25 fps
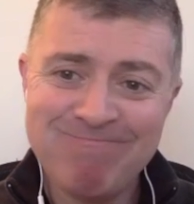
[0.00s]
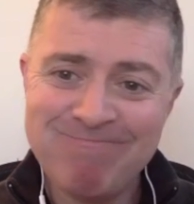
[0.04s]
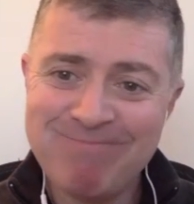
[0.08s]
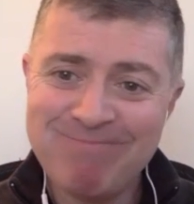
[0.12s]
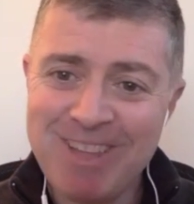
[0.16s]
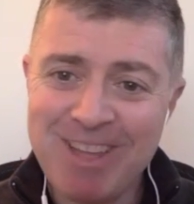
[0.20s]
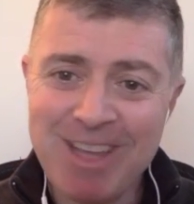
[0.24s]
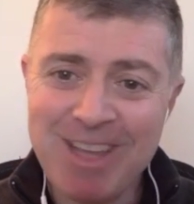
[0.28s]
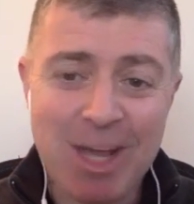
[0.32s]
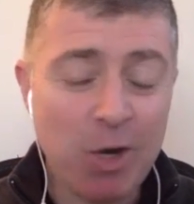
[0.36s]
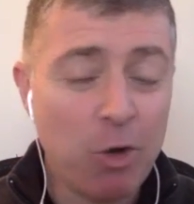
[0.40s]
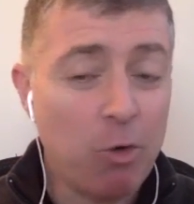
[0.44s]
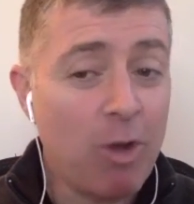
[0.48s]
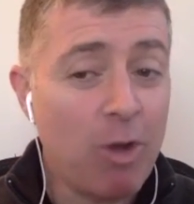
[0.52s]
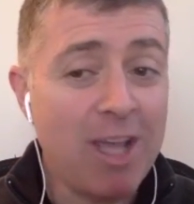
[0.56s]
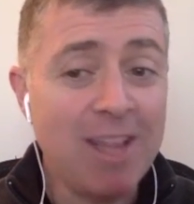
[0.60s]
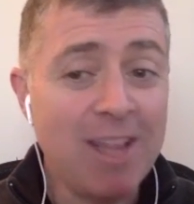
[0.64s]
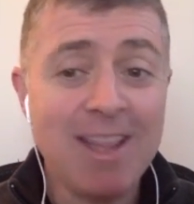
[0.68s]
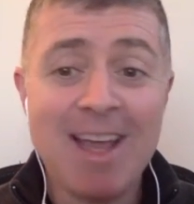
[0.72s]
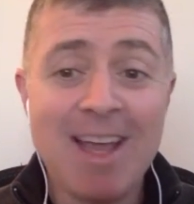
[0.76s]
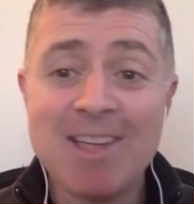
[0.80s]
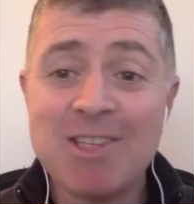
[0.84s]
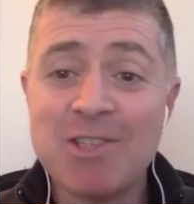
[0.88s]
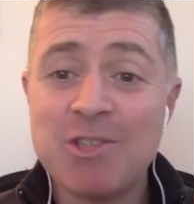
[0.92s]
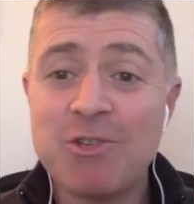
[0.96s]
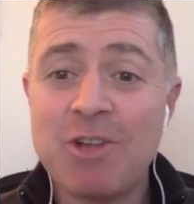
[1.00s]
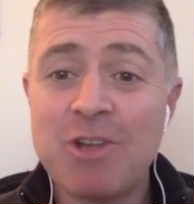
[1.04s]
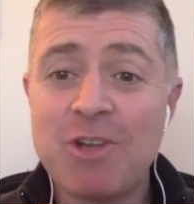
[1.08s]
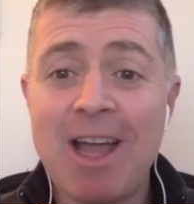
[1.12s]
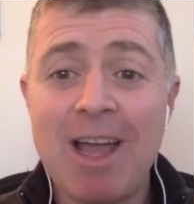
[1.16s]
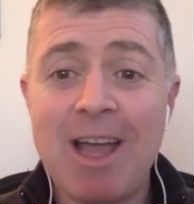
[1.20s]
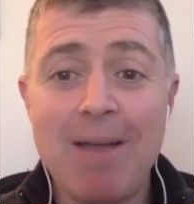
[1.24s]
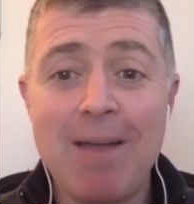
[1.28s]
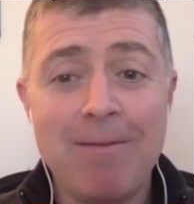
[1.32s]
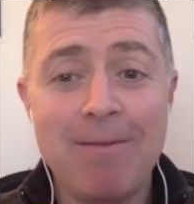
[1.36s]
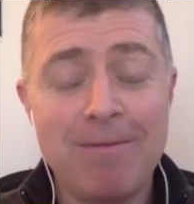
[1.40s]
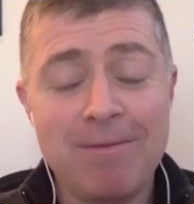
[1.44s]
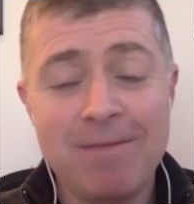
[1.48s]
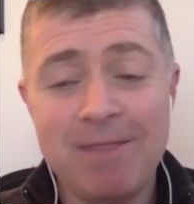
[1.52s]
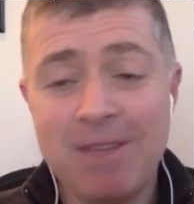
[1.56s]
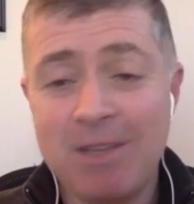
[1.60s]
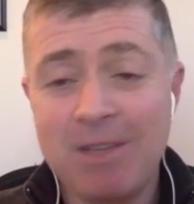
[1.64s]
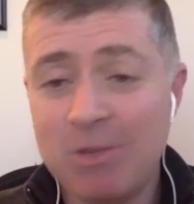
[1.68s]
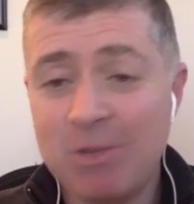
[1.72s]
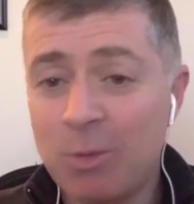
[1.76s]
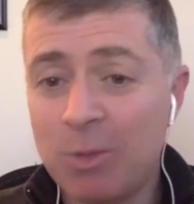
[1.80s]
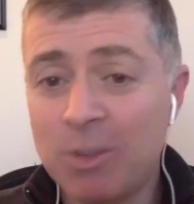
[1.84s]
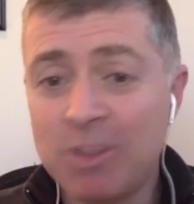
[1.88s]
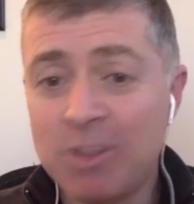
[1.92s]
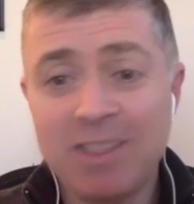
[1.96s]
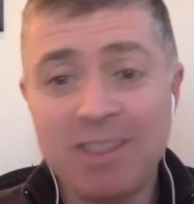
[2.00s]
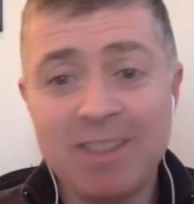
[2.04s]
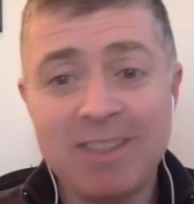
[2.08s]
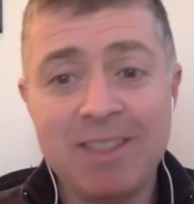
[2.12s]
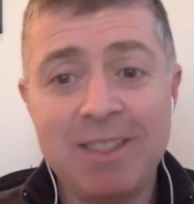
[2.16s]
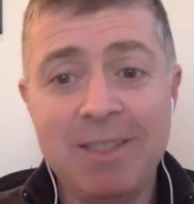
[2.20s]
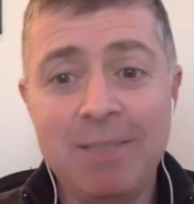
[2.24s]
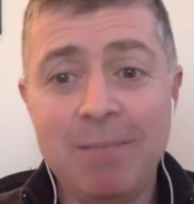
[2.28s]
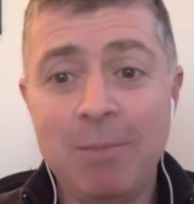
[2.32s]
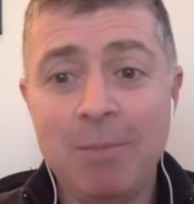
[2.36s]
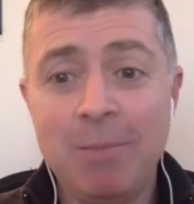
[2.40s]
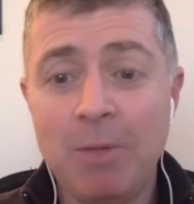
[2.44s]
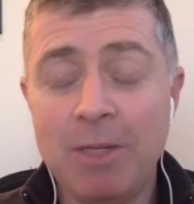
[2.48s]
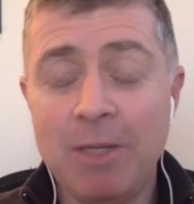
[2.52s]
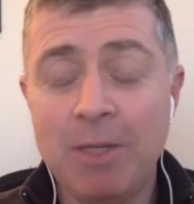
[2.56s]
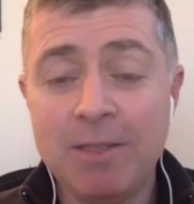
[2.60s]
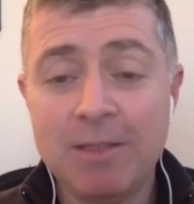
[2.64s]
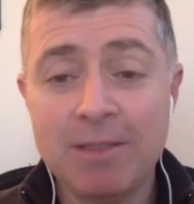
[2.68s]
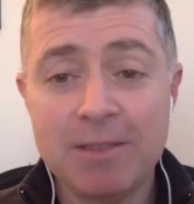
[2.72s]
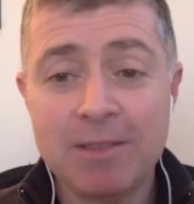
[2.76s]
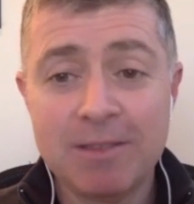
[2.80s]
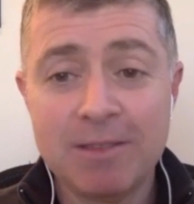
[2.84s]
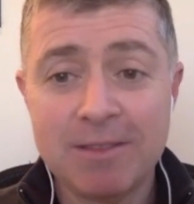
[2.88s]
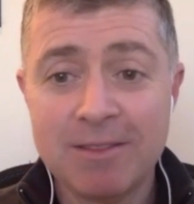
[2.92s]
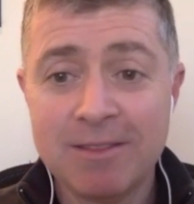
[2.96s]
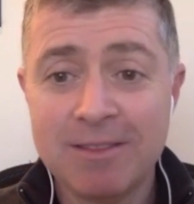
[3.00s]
He had a great last drive. They scored 16 points.